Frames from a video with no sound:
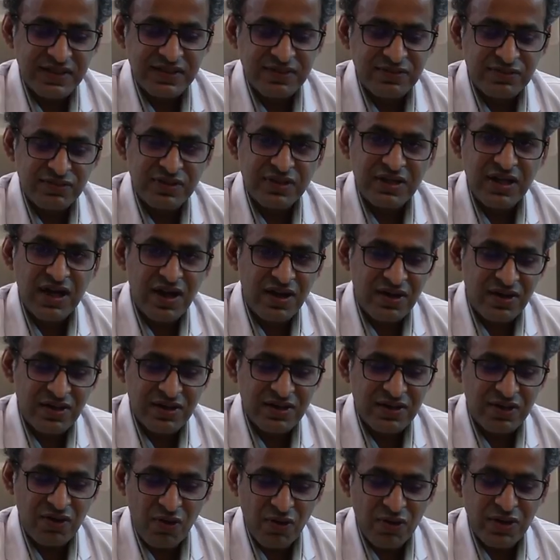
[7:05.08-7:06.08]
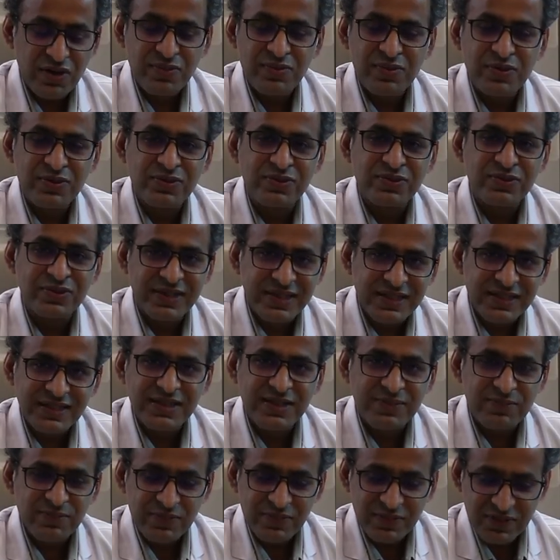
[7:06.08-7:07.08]
we are not able to treat
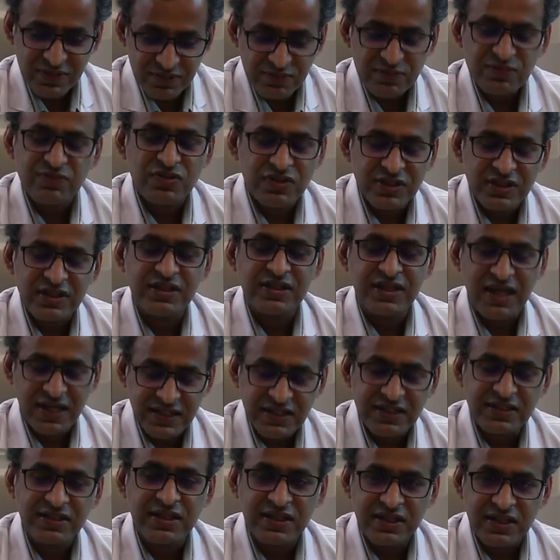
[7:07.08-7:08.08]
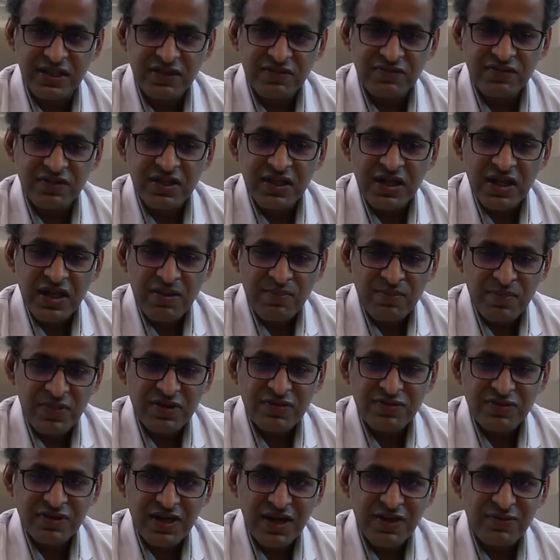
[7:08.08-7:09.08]
them fully like in the cough,
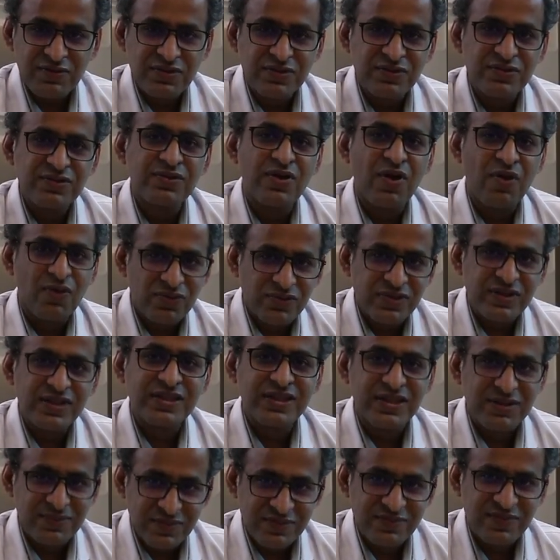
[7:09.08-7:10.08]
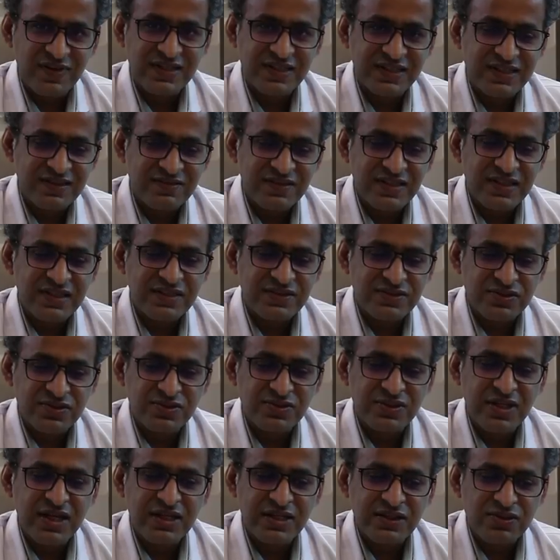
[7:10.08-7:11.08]
but we have to counsel them effectively so
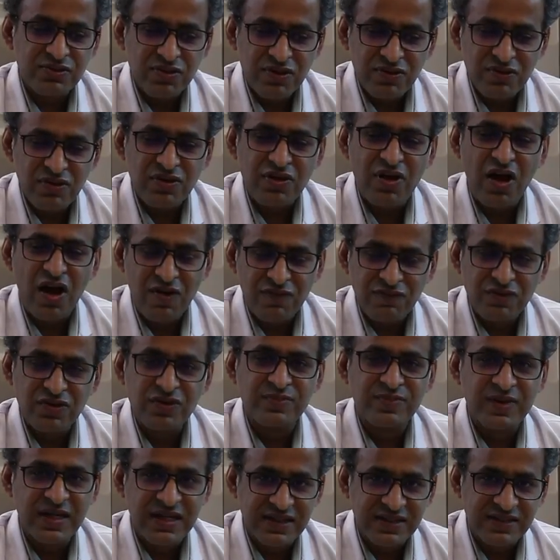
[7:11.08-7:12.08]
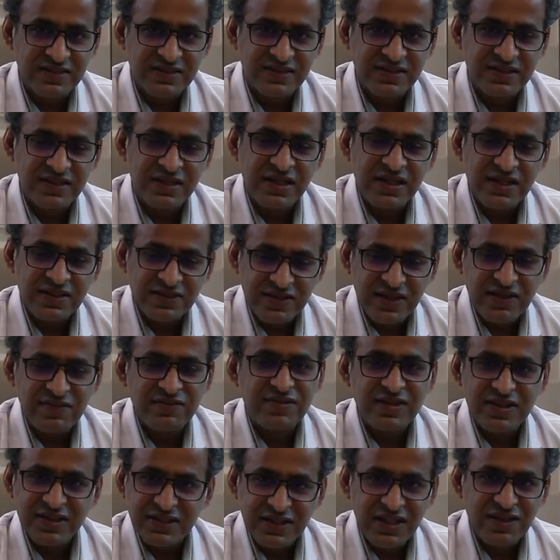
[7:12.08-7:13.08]
that to avoid harmful practices, same
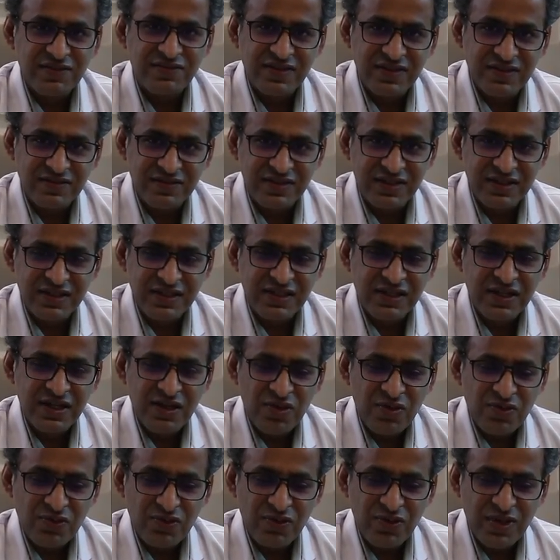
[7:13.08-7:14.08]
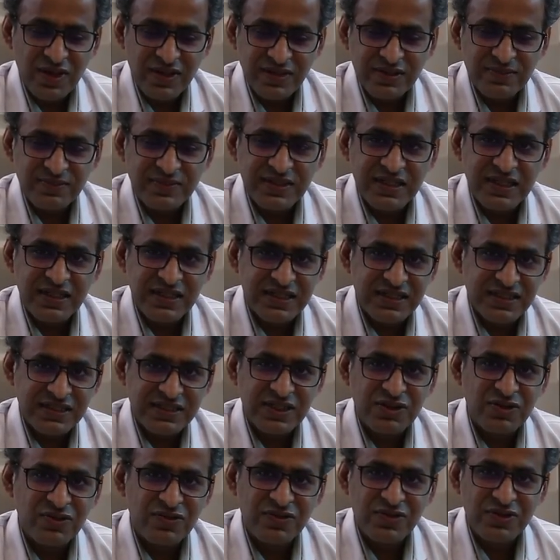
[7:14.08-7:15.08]
way in the fever. So as a
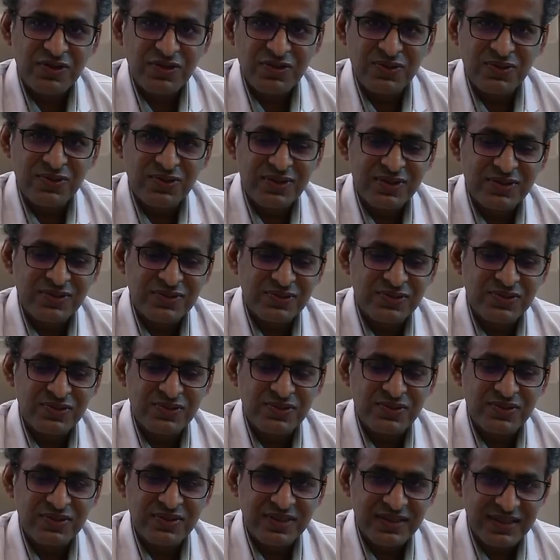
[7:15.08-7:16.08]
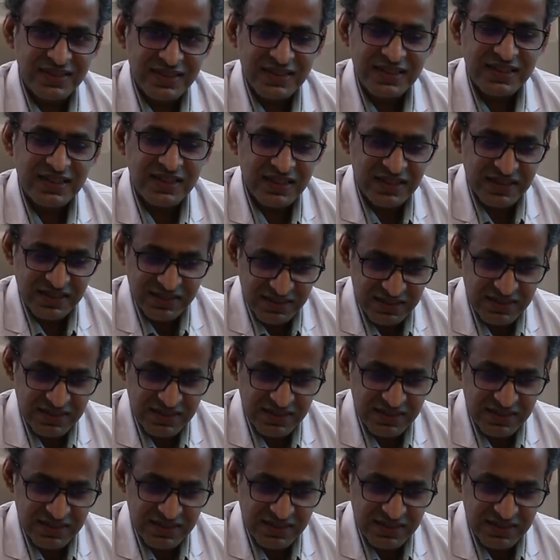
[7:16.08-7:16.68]
pediatrician, our role is to treat